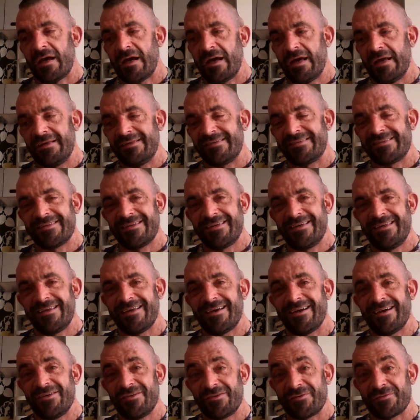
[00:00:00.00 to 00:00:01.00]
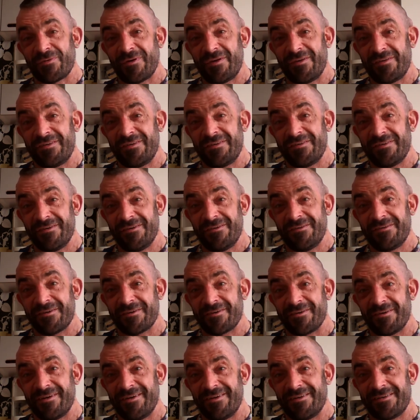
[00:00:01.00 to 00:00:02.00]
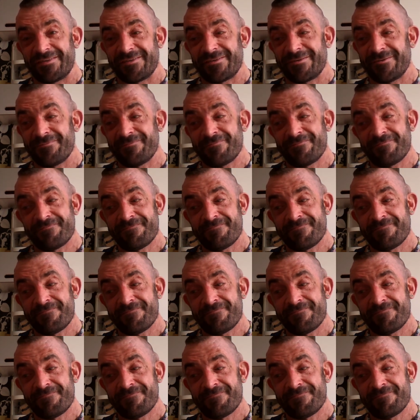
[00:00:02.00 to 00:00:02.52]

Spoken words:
18 and 22 degrees.